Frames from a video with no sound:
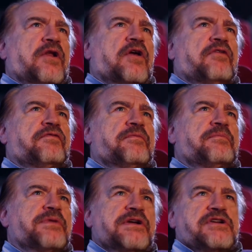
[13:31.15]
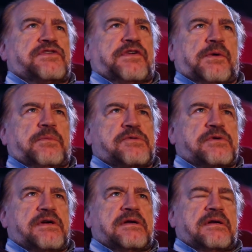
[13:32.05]
lot of British
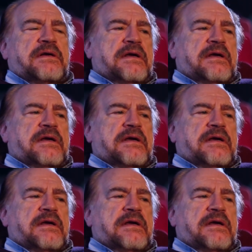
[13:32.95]
films were